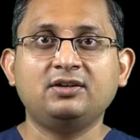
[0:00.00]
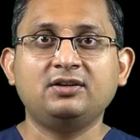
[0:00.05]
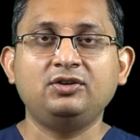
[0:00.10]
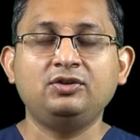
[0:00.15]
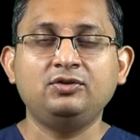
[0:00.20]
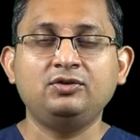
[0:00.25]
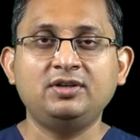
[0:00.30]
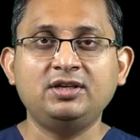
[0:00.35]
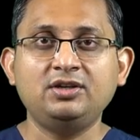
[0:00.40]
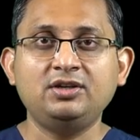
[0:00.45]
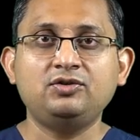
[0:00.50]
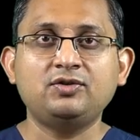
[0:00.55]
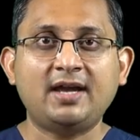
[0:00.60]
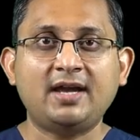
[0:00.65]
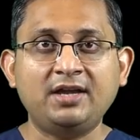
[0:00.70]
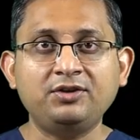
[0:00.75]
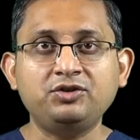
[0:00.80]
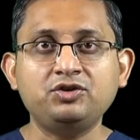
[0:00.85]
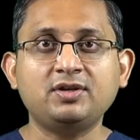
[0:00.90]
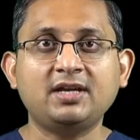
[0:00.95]
you need to
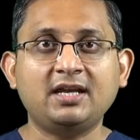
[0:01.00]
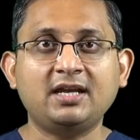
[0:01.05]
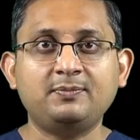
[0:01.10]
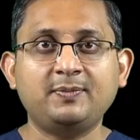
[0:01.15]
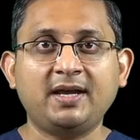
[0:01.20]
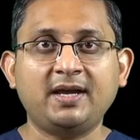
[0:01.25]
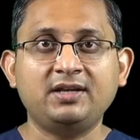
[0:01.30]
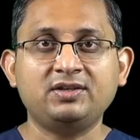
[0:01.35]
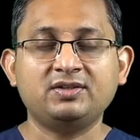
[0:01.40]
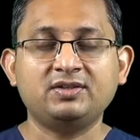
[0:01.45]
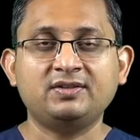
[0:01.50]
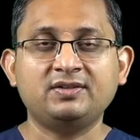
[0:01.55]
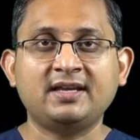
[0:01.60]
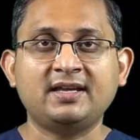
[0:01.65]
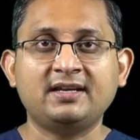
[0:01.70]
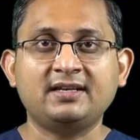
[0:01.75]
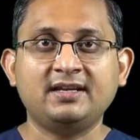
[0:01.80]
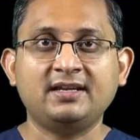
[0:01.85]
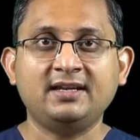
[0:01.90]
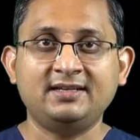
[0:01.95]
educate patient
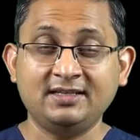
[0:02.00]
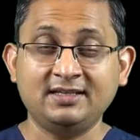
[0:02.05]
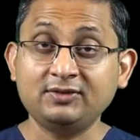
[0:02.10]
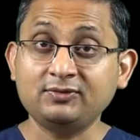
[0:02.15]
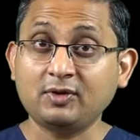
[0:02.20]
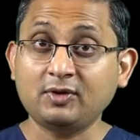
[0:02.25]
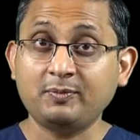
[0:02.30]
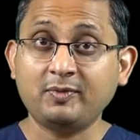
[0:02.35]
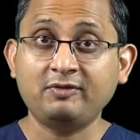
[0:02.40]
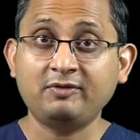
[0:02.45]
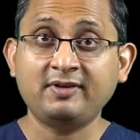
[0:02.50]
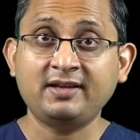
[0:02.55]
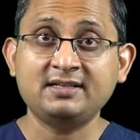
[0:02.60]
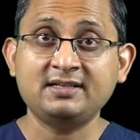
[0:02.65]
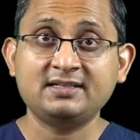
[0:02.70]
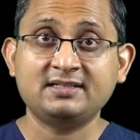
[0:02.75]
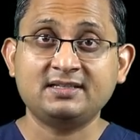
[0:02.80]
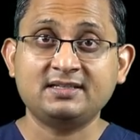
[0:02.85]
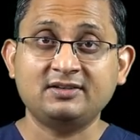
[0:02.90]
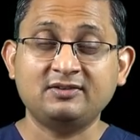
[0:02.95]
that it is for
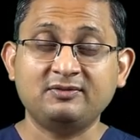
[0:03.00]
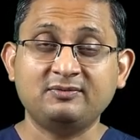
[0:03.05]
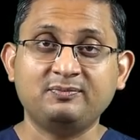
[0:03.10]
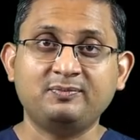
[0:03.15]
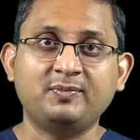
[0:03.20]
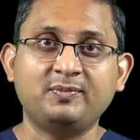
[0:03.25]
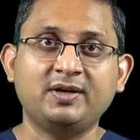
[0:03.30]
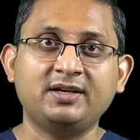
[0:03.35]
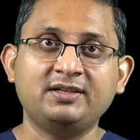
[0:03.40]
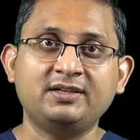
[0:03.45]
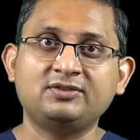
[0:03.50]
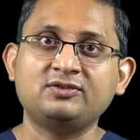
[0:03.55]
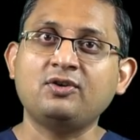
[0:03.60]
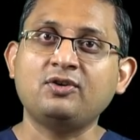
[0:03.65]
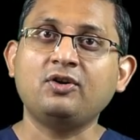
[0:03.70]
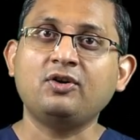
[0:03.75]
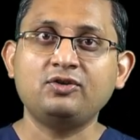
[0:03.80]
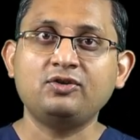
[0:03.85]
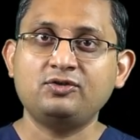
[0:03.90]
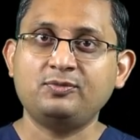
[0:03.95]
preventative, but it's
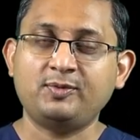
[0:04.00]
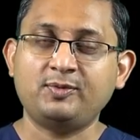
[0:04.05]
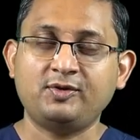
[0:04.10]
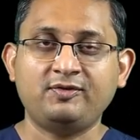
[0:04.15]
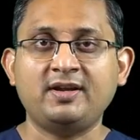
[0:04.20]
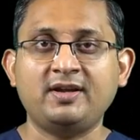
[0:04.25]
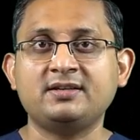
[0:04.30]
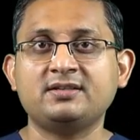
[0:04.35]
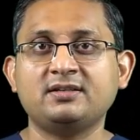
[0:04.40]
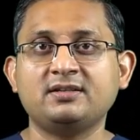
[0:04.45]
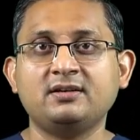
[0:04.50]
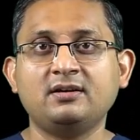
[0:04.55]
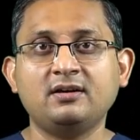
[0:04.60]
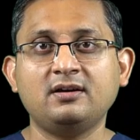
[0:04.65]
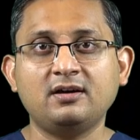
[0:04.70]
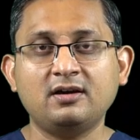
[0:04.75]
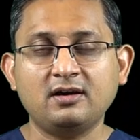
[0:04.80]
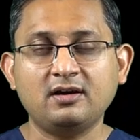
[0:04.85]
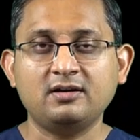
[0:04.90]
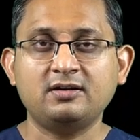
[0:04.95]
not going to prevent
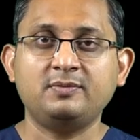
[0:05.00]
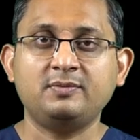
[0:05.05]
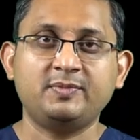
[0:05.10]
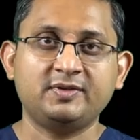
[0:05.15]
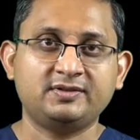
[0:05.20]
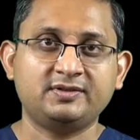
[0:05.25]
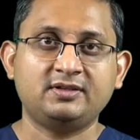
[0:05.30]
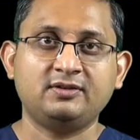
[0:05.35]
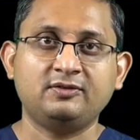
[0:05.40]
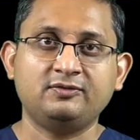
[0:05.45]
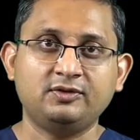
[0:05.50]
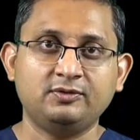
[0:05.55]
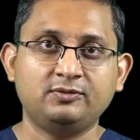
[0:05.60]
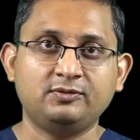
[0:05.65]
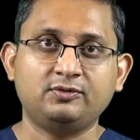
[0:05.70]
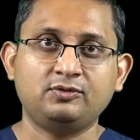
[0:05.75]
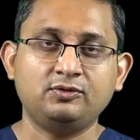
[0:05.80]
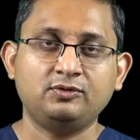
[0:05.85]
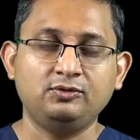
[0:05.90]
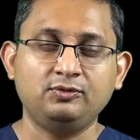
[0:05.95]
100% of the
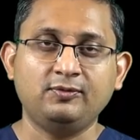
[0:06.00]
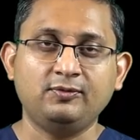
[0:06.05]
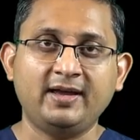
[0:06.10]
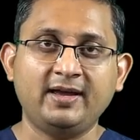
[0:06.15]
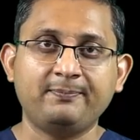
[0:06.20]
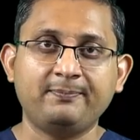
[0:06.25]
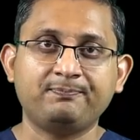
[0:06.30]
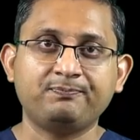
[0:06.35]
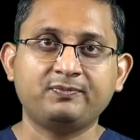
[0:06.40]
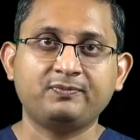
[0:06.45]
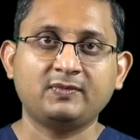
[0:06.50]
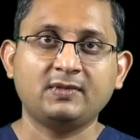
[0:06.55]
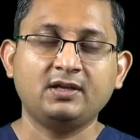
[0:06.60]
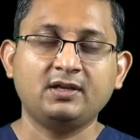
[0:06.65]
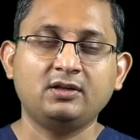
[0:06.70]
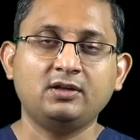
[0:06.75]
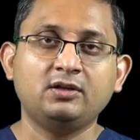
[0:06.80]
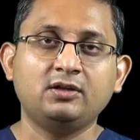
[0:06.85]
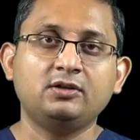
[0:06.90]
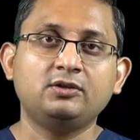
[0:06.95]
tooth wear.
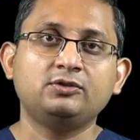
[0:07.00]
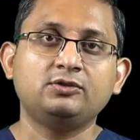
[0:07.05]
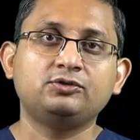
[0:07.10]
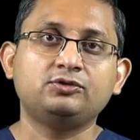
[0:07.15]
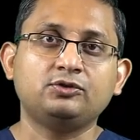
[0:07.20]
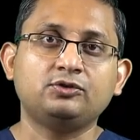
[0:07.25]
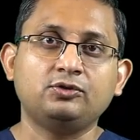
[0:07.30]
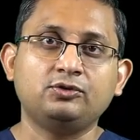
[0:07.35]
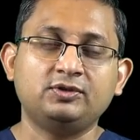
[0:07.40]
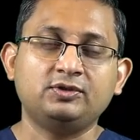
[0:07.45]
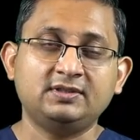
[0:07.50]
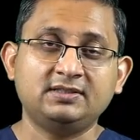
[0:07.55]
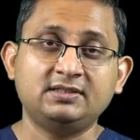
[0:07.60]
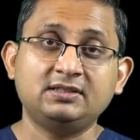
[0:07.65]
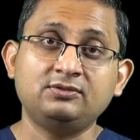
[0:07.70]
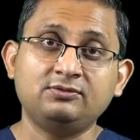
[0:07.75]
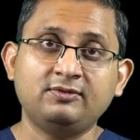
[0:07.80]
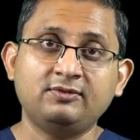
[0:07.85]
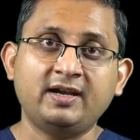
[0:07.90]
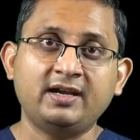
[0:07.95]
So this
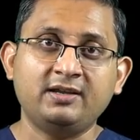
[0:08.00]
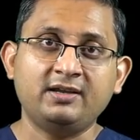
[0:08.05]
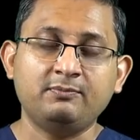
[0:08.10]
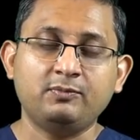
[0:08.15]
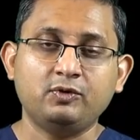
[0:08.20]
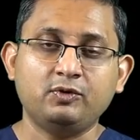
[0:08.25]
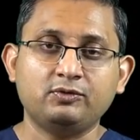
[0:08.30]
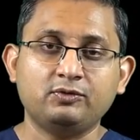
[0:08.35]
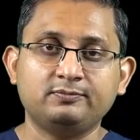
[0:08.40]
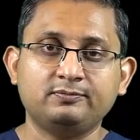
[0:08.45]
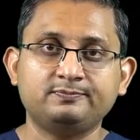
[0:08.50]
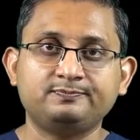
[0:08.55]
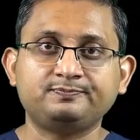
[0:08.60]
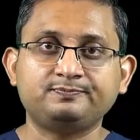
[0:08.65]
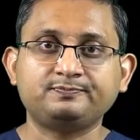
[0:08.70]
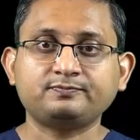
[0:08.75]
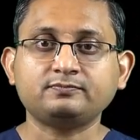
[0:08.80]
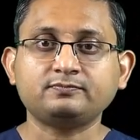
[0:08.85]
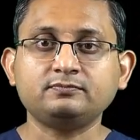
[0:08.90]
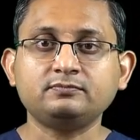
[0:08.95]
is very important.
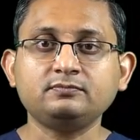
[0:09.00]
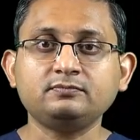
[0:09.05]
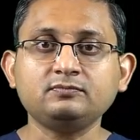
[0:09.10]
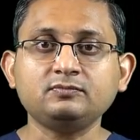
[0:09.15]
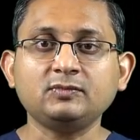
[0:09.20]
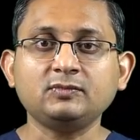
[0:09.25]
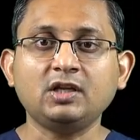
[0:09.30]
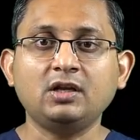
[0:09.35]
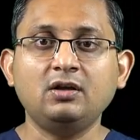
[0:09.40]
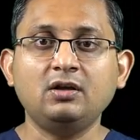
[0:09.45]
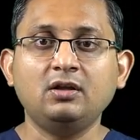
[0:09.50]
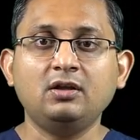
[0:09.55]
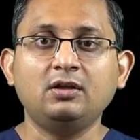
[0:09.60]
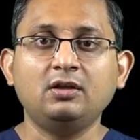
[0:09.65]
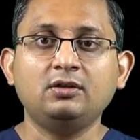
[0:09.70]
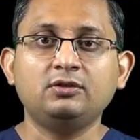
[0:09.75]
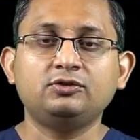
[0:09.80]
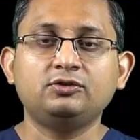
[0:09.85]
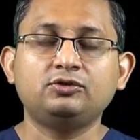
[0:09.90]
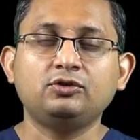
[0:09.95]

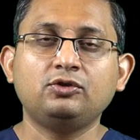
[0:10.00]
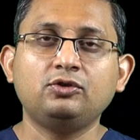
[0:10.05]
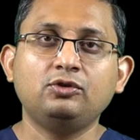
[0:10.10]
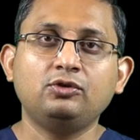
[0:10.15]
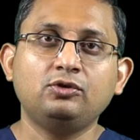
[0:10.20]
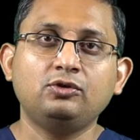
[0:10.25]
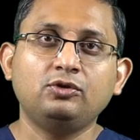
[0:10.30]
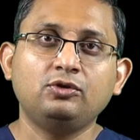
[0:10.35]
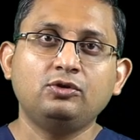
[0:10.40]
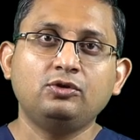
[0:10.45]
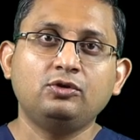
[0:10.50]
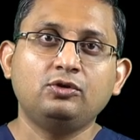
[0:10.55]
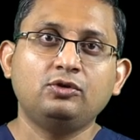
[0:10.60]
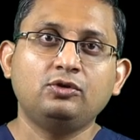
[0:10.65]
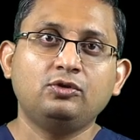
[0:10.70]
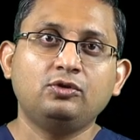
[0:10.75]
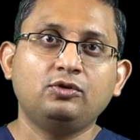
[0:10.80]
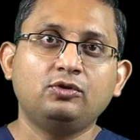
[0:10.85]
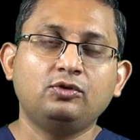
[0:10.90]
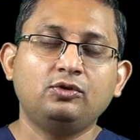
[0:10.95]
So
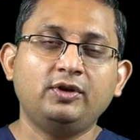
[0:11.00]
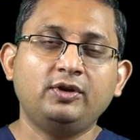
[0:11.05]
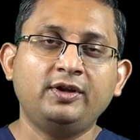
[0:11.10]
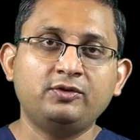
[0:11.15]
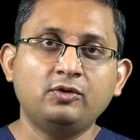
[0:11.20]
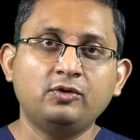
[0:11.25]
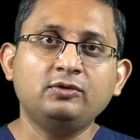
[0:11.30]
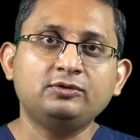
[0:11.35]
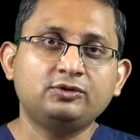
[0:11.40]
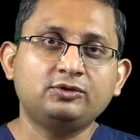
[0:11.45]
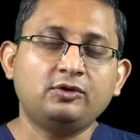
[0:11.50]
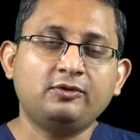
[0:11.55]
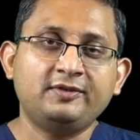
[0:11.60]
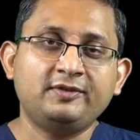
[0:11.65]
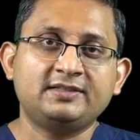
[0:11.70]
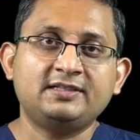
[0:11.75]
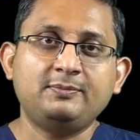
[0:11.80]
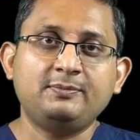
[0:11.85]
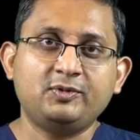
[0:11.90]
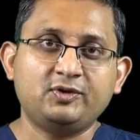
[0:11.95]
it also
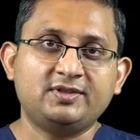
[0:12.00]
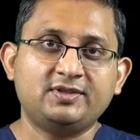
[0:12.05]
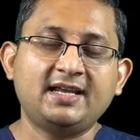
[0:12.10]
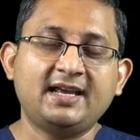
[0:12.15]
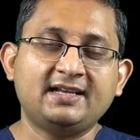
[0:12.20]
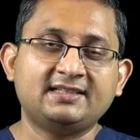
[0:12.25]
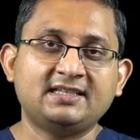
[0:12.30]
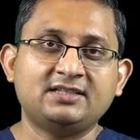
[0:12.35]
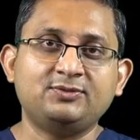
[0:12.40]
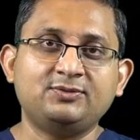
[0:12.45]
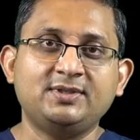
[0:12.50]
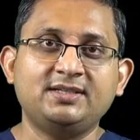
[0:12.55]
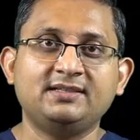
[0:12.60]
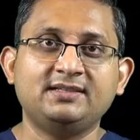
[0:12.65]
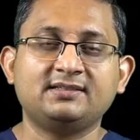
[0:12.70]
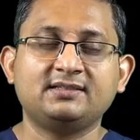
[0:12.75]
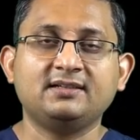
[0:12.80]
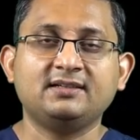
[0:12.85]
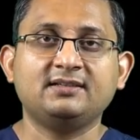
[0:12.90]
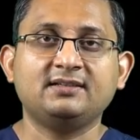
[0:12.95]
obviously protects, as we
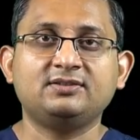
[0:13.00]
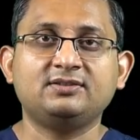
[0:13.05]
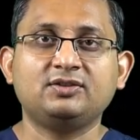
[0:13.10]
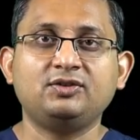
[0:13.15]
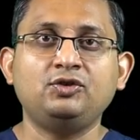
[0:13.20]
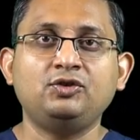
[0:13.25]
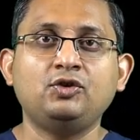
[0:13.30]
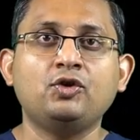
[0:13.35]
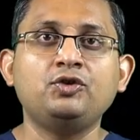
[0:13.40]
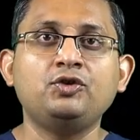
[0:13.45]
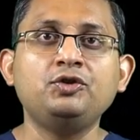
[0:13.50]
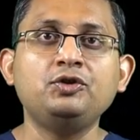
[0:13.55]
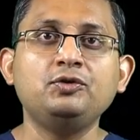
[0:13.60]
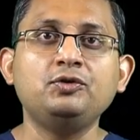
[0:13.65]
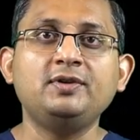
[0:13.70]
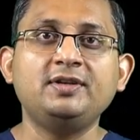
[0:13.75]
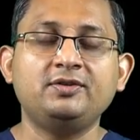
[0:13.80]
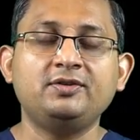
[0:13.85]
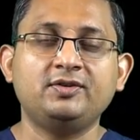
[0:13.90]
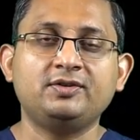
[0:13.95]
discussed, your
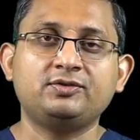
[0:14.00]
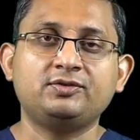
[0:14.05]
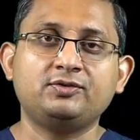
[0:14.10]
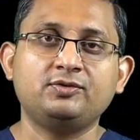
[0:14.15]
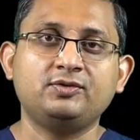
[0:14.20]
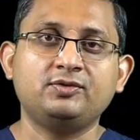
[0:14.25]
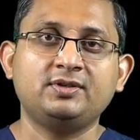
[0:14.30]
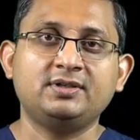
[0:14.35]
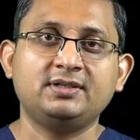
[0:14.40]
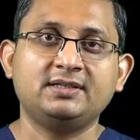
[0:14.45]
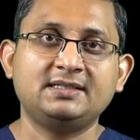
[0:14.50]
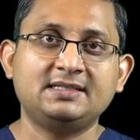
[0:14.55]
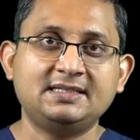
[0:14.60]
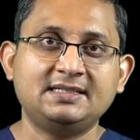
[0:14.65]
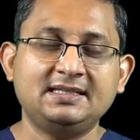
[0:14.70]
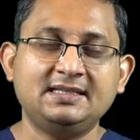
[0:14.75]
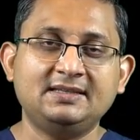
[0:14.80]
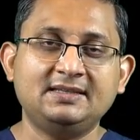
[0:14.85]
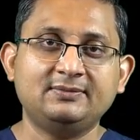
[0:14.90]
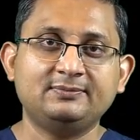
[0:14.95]
newly restored
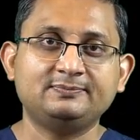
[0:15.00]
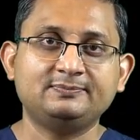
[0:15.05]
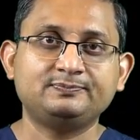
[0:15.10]
teeth.